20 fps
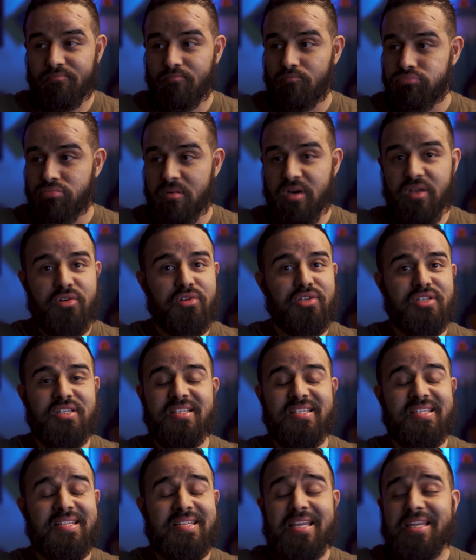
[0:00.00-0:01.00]
brothers
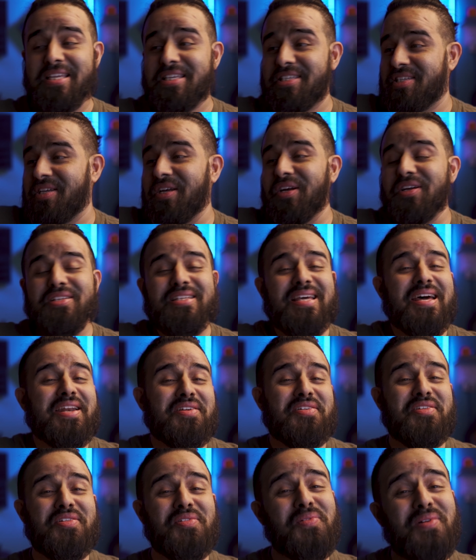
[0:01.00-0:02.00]
and sisters. I
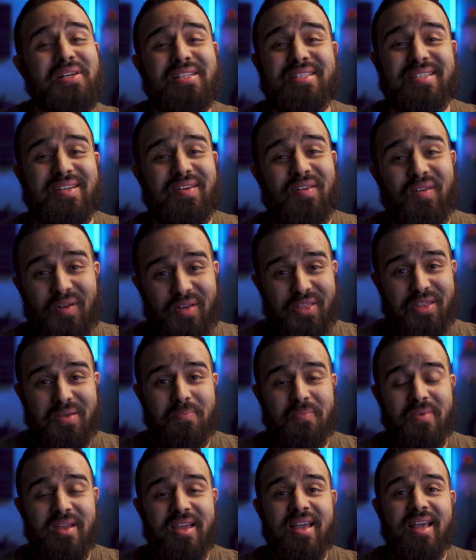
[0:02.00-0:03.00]
don't know what to call them.